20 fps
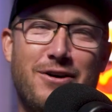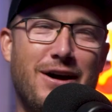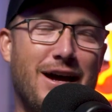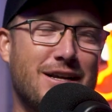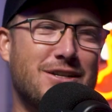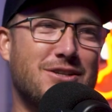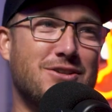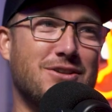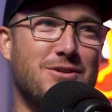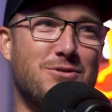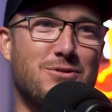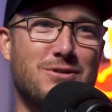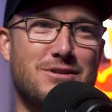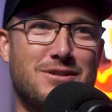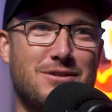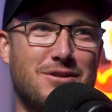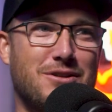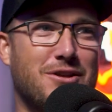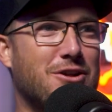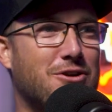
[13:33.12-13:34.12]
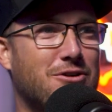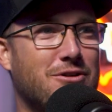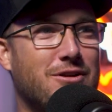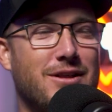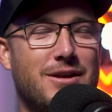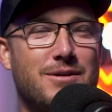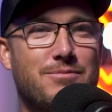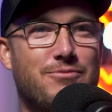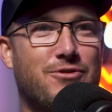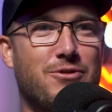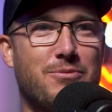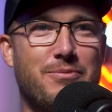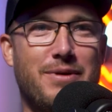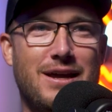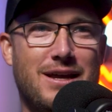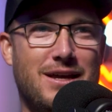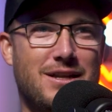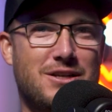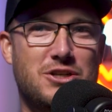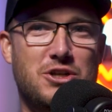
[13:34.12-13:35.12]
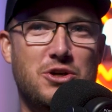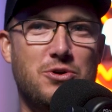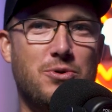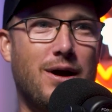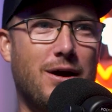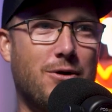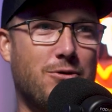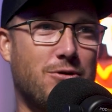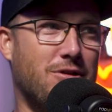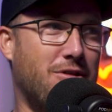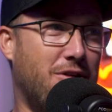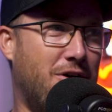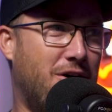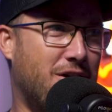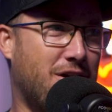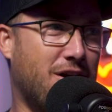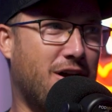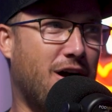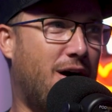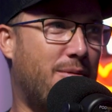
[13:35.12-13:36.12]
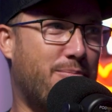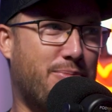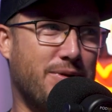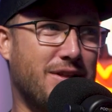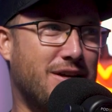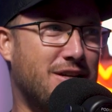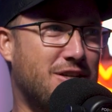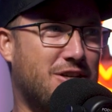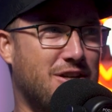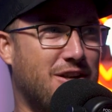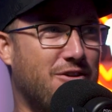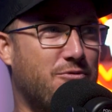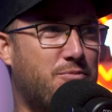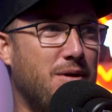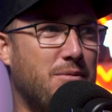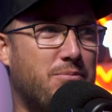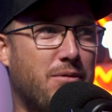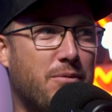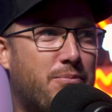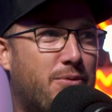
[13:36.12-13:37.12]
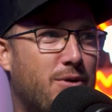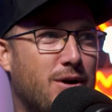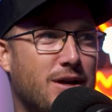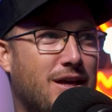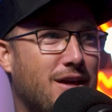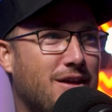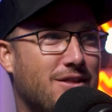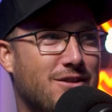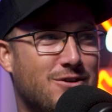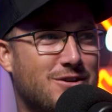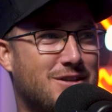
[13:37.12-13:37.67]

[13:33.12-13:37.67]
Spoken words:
actually was a little clip from like a 2-hour long compilation of people breaking their